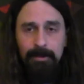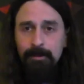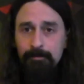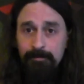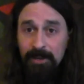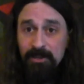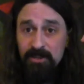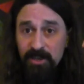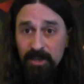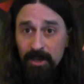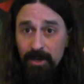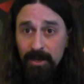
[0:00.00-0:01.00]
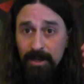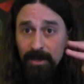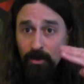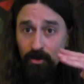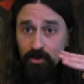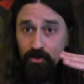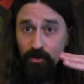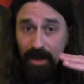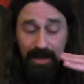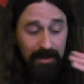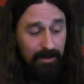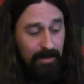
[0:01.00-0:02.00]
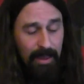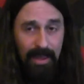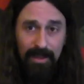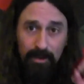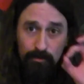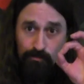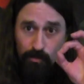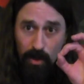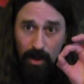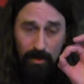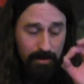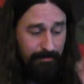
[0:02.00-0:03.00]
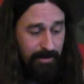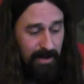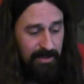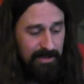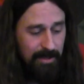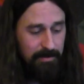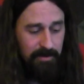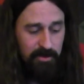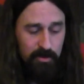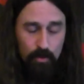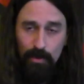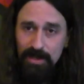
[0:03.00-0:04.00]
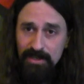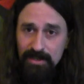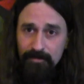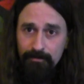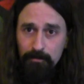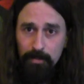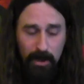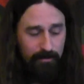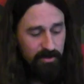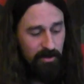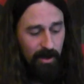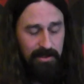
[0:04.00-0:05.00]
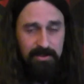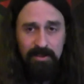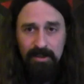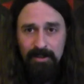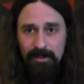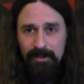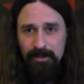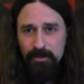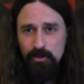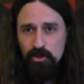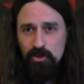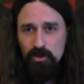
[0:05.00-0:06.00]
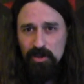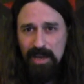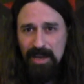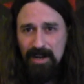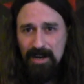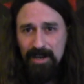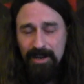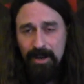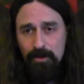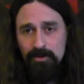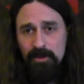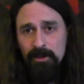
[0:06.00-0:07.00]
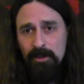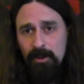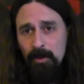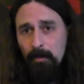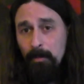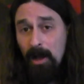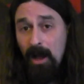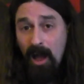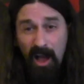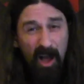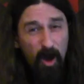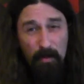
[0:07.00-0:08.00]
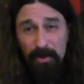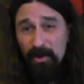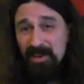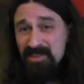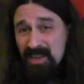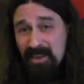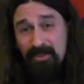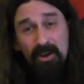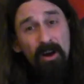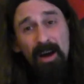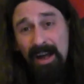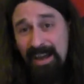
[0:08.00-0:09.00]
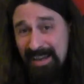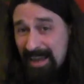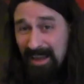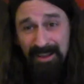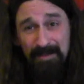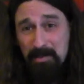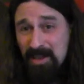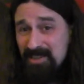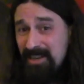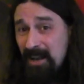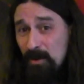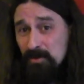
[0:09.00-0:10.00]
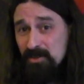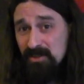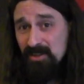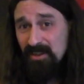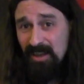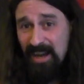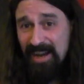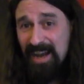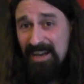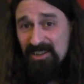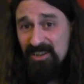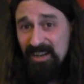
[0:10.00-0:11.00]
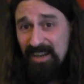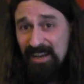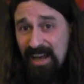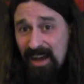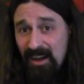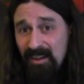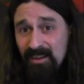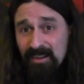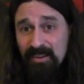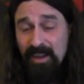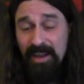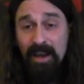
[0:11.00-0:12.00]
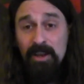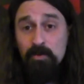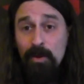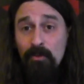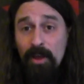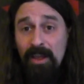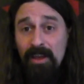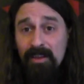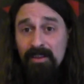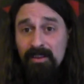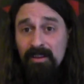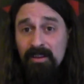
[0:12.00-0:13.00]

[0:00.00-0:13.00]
your fingers are curly, not straight, you're right on the fingertips, you're squeezing from both sides, you should get clear notes. But I'll be honest, even I get buzzy notes occasionally now. There you go, there's one right there,